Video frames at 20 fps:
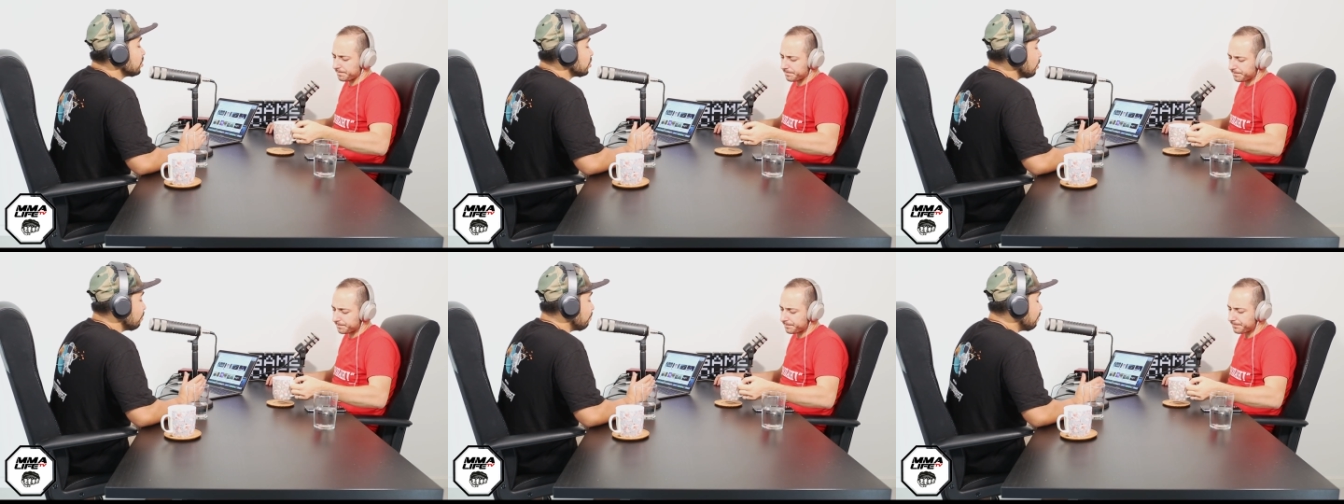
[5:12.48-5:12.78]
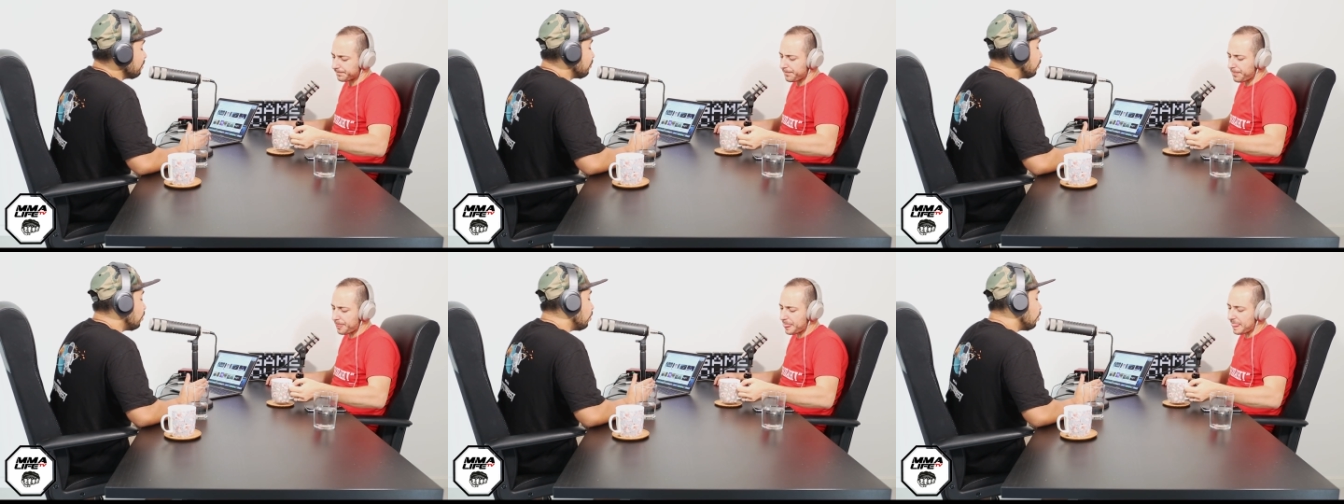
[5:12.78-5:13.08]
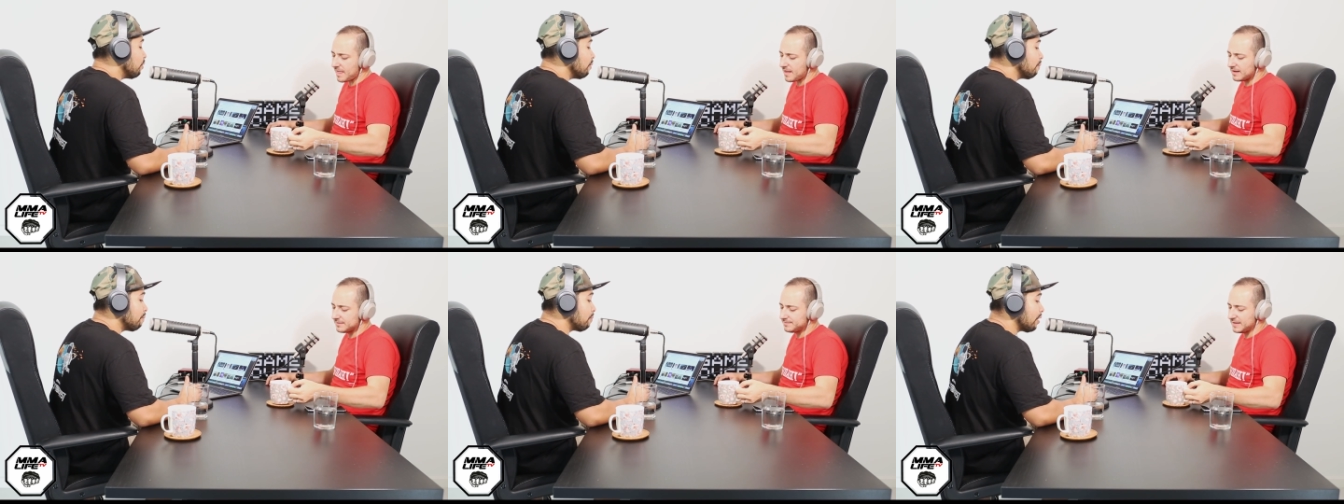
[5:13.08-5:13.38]
So
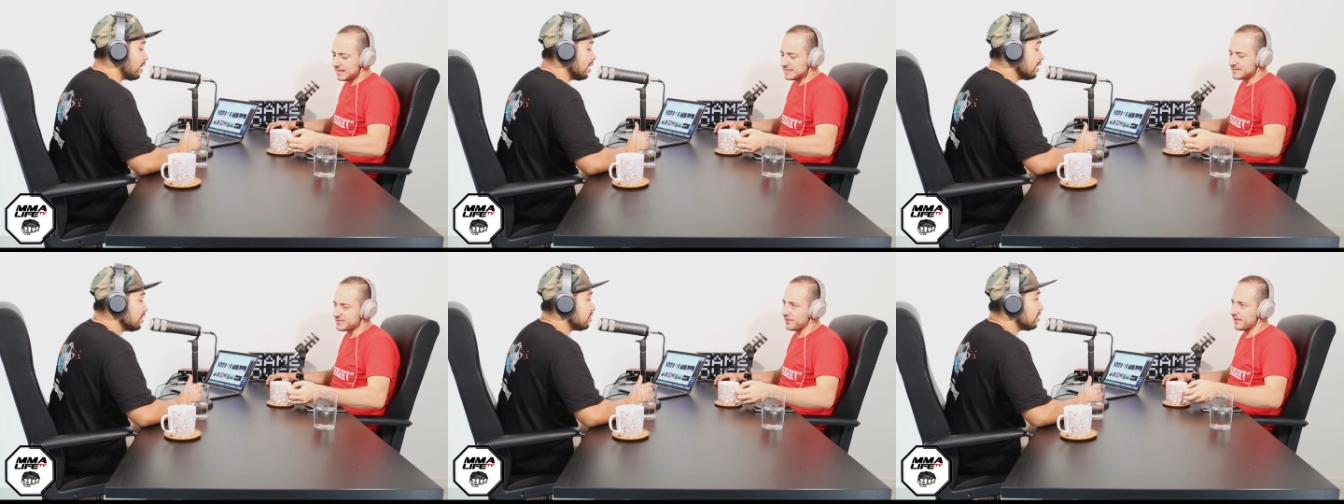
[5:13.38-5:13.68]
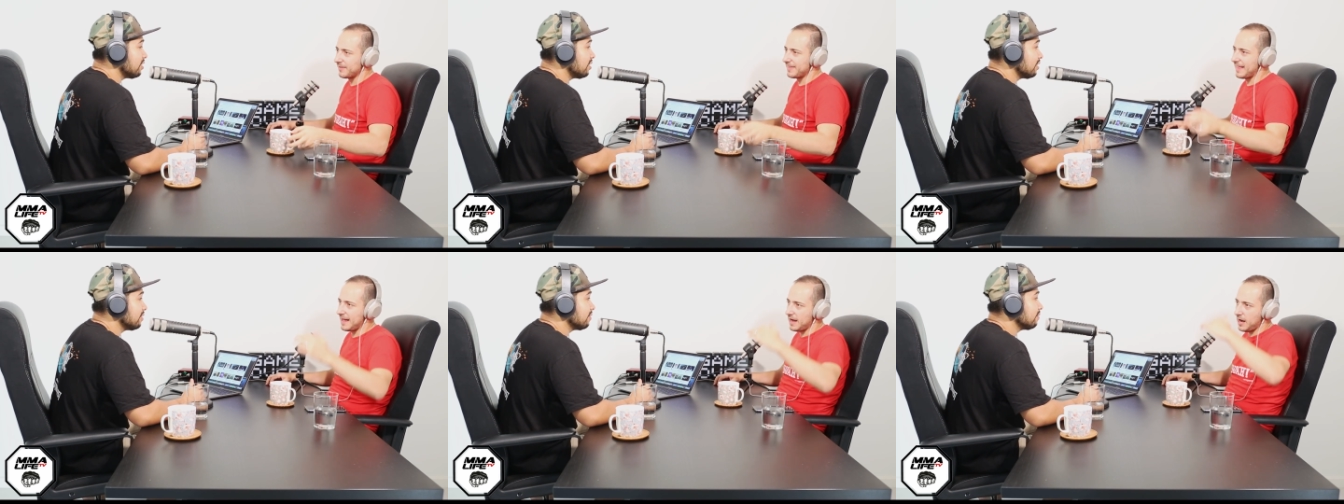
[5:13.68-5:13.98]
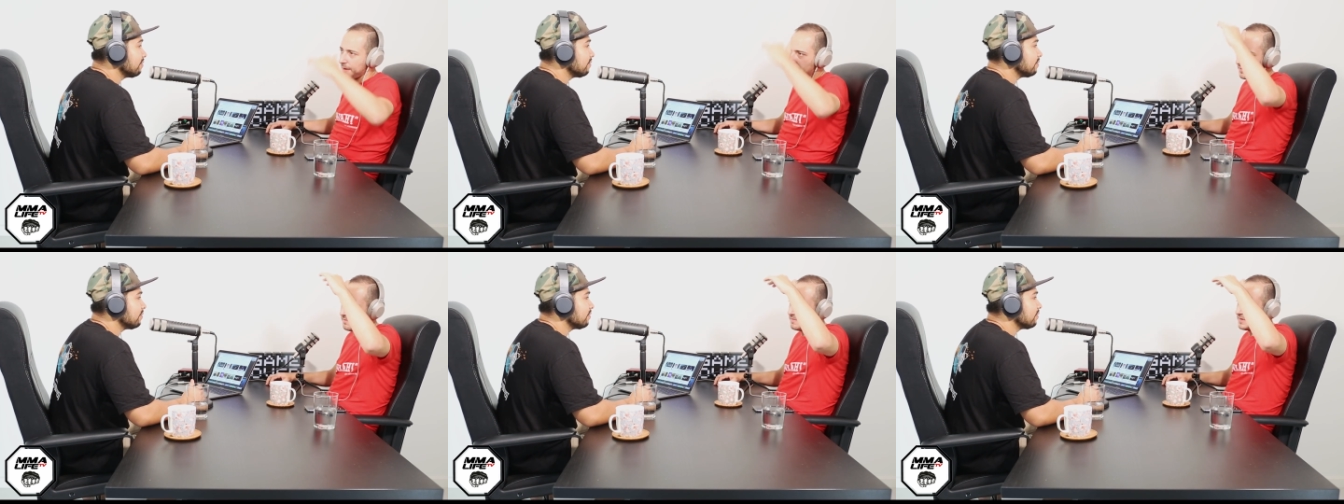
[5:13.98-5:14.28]
before prior, it's sort of that
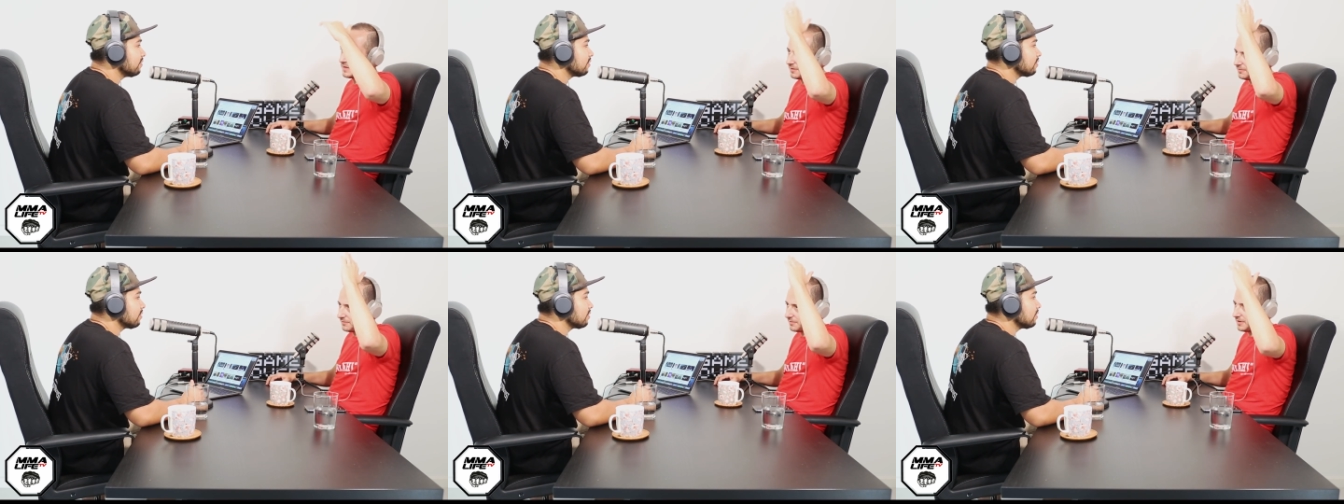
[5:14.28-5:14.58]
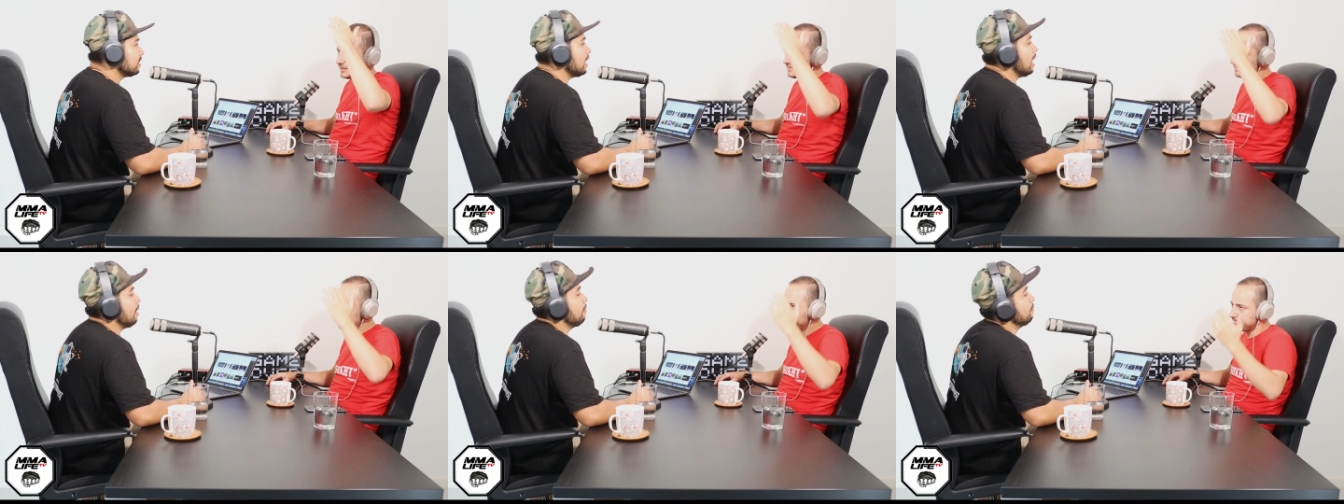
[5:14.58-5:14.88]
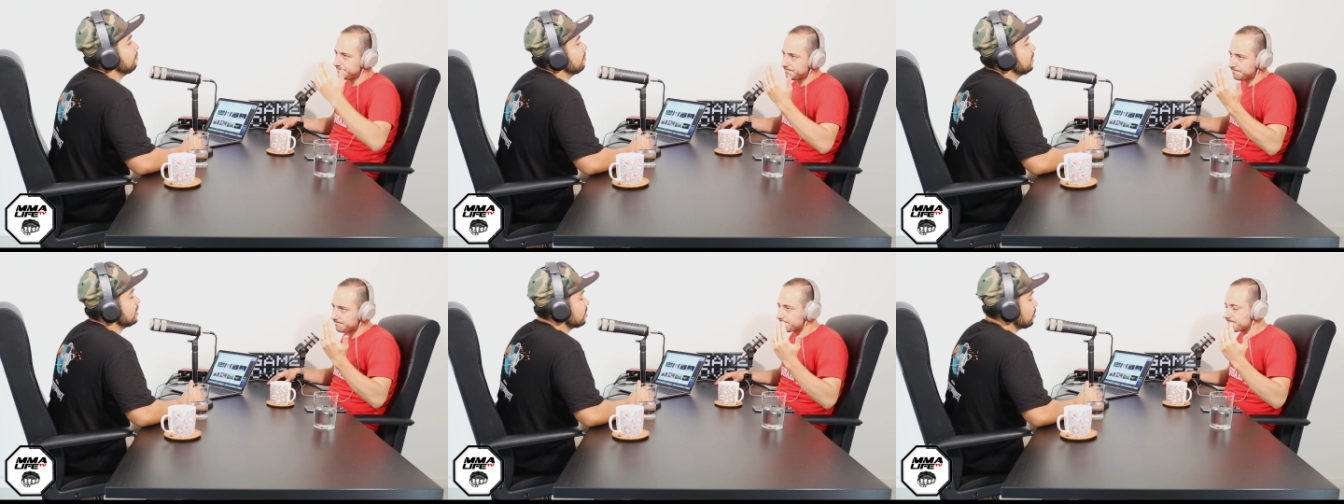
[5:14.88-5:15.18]
upper middle, right? Yeah,
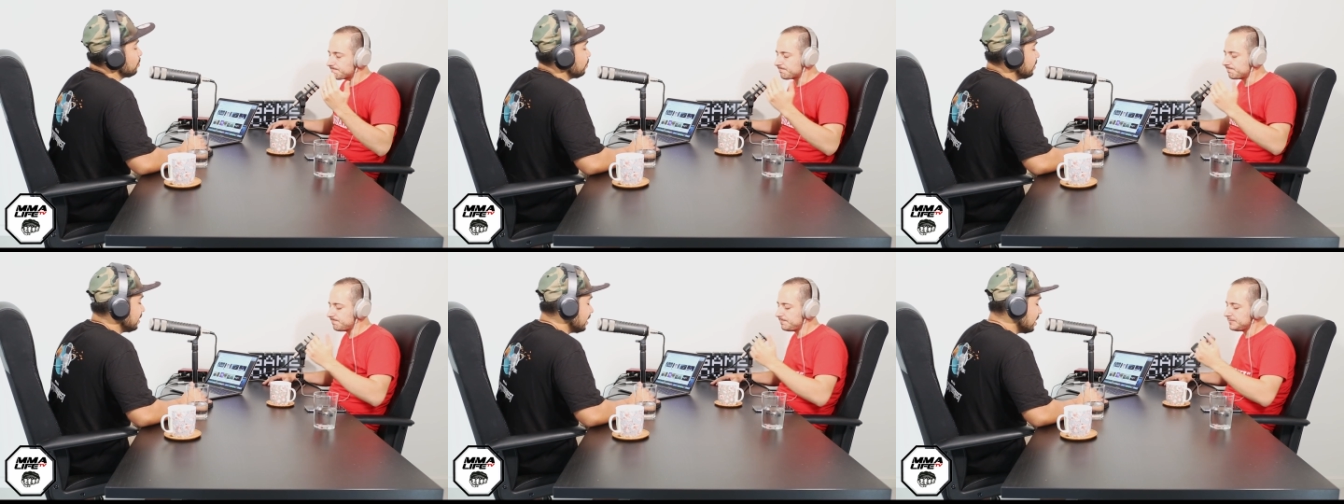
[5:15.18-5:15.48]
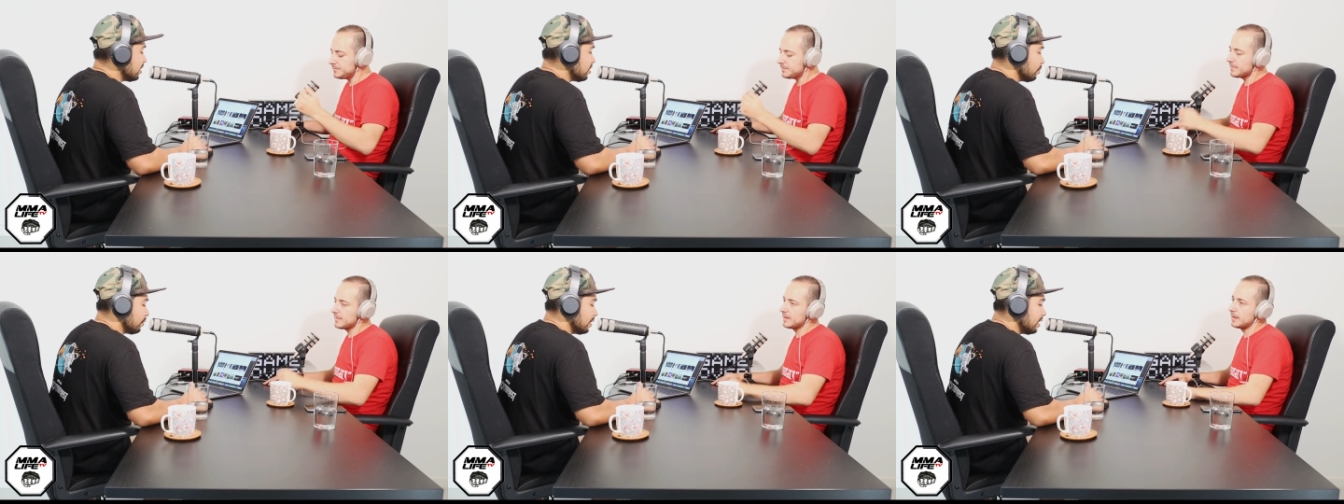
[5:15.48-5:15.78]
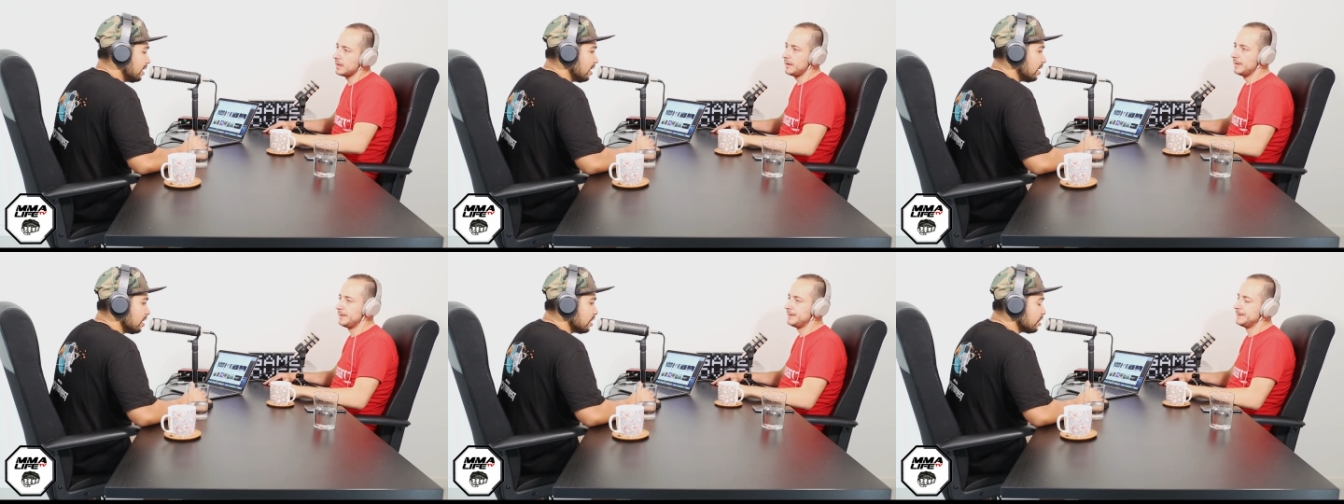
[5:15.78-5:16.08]
that's the one. That's the way.
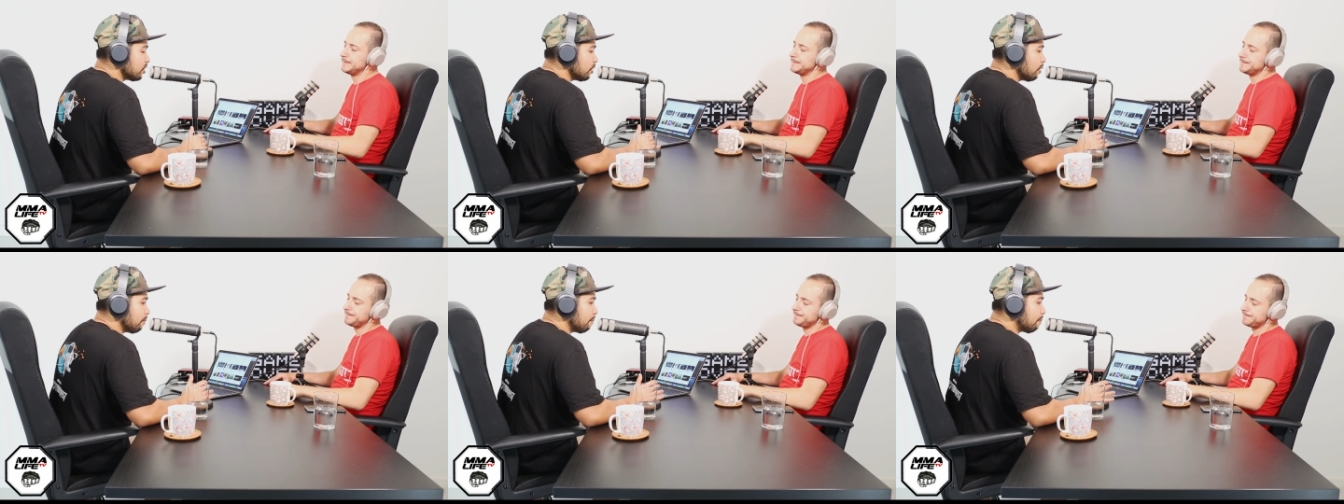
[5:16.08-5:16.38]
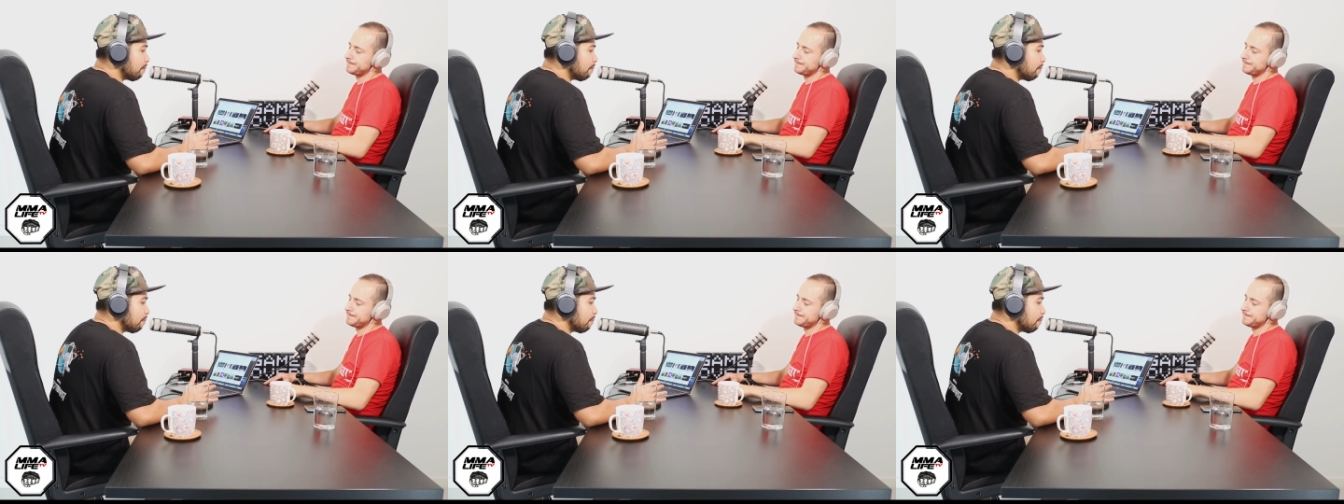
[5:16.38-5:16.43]
So